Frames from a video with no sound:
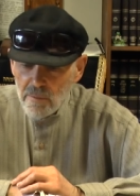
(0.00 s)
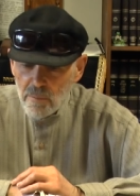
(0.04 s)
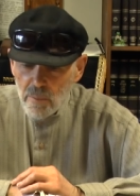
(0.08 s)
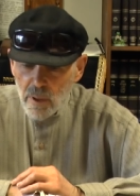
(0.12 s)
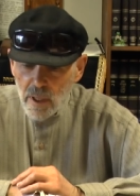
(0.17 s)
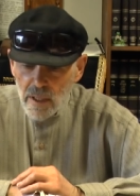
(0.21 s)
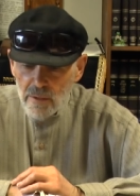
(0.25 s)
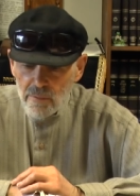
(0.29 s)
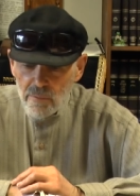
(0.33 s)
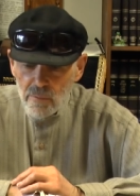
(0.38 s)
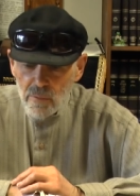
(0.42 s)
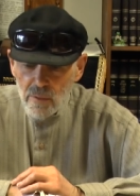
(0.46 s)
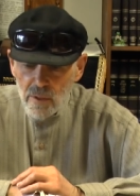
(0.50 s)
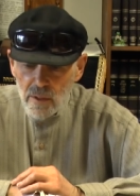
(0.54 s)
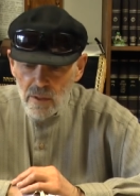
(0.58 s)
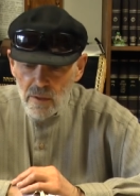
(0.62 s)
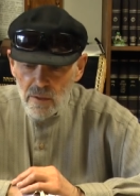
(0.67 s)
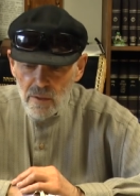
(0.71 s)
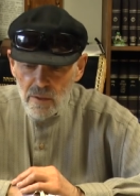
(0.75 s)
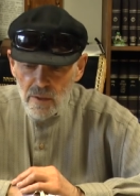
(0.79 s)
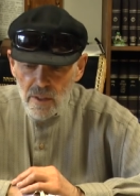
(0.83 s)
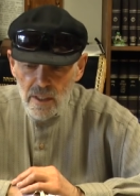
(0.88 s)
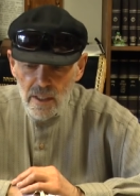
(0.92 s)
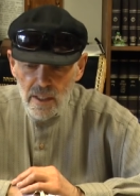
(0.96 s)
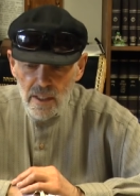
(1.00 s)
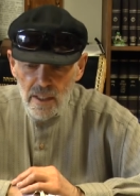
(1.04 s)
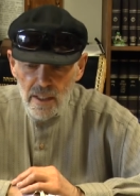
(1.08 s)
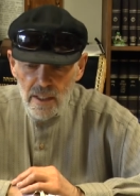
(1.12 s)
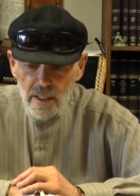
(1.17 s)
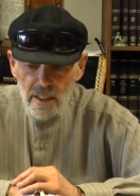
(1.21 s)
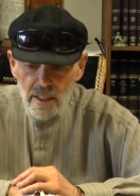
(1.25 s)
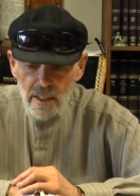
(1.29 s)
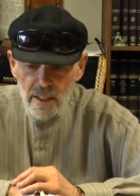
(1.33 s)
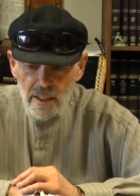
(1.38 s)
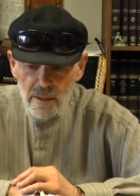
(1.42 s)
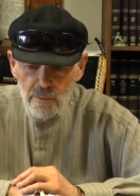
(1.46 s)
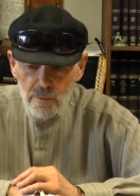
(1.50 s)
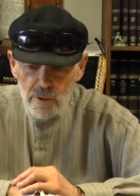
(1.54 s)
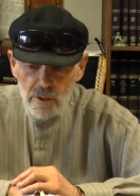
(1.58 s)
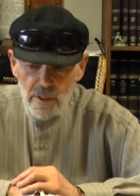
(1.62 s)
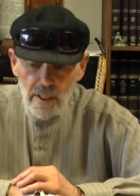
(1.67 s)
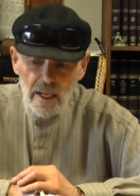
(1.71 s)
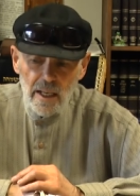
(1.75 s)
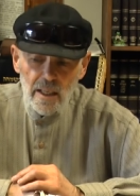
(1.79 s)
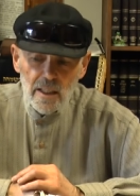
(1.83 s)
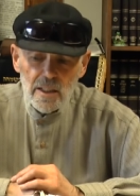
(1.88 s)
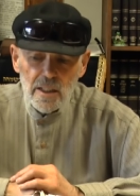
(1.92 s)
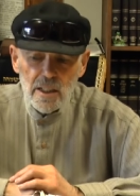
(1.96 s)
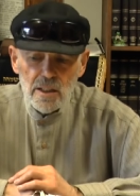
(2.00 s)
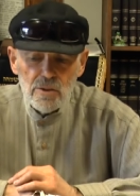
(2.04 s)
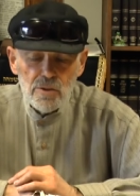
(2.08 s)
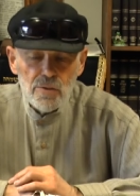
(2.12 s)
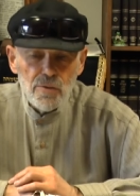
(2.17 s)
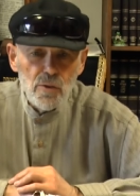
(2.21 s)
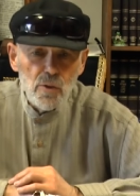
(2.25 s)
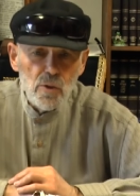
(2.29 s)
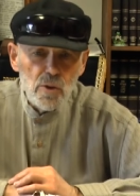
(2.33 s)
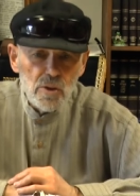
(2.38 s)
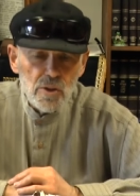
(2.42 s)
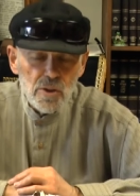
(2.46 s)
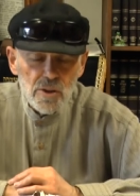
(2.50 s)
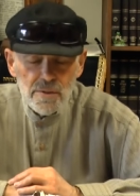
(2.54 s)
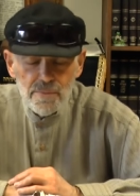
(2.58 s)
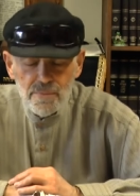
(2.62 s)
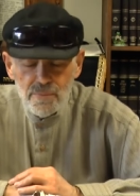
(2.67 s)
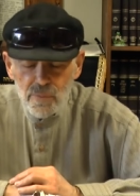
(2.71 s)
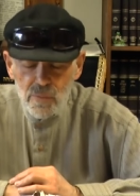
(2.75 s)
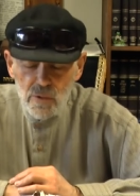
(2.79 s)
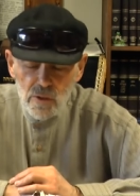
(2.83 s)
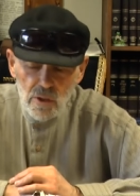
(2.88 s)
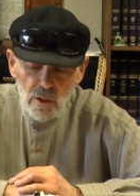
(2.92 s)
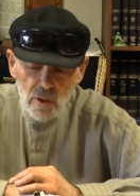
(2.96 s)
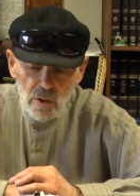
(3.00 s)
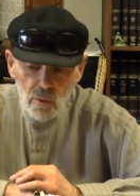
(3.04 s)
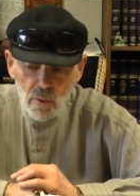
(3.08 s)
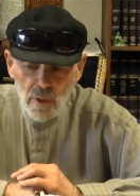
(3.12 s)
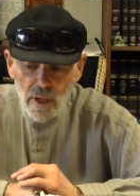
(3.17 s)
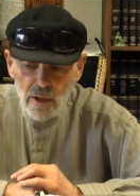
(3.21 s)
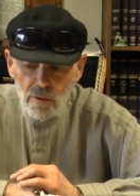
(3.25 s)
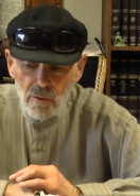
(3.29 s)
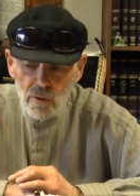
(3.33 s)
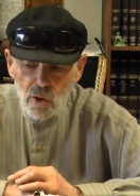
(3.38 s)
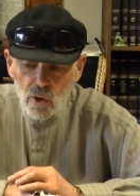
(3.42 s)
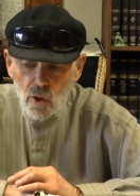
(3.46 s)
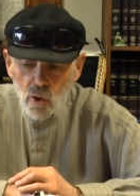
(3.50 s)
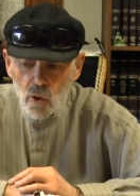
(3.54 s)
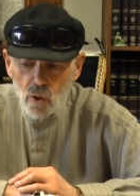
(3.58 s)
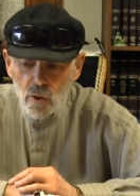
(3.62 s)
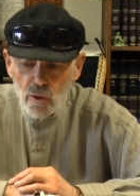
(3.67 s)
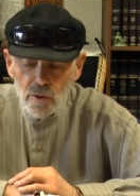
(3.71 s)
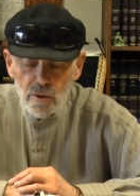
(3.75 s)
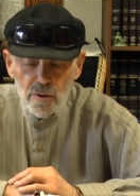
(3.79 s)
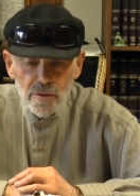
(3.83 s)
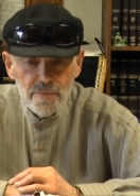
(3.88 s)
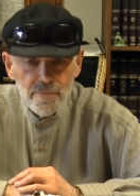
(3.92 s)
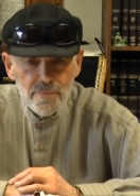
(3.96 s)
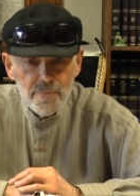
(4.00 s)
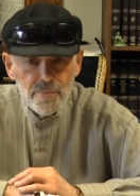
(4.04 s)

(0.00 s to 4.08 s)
But the uh, with the holiday of Shavuos around the corner,